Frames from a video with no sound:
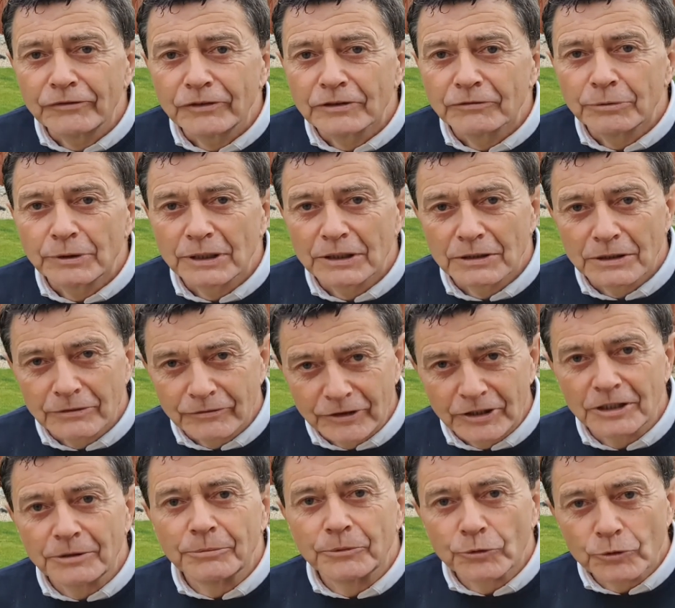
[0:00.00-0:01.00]
and if we can
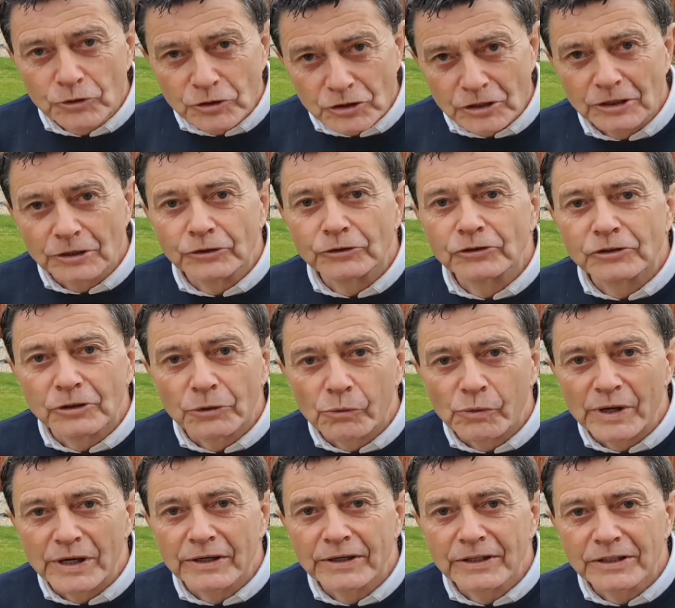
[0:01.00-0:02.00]
develop those skills and
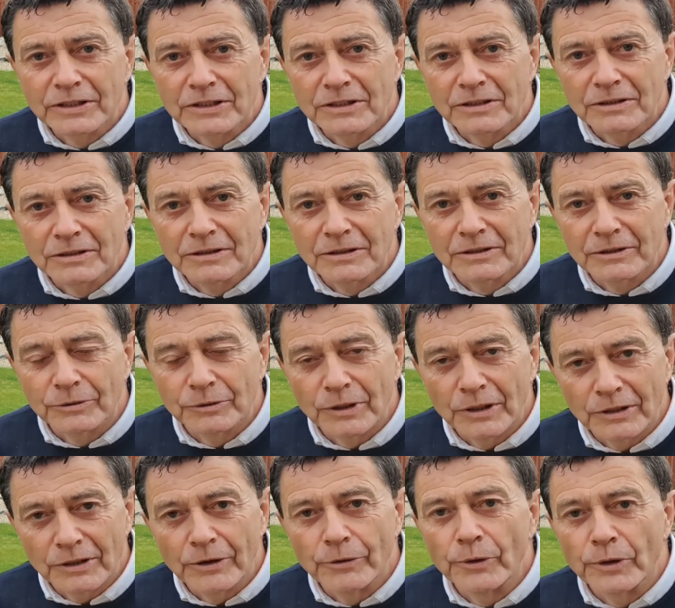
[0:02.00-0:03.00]
awareness, that
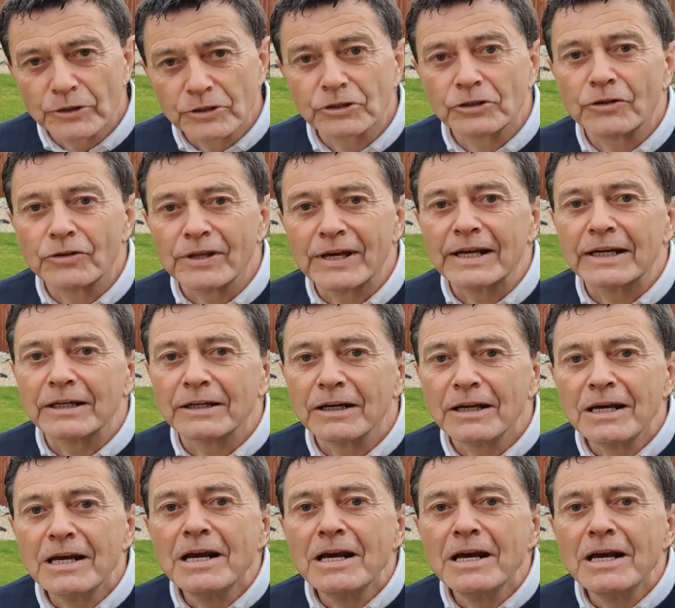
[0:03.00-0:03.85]
will allow us to then,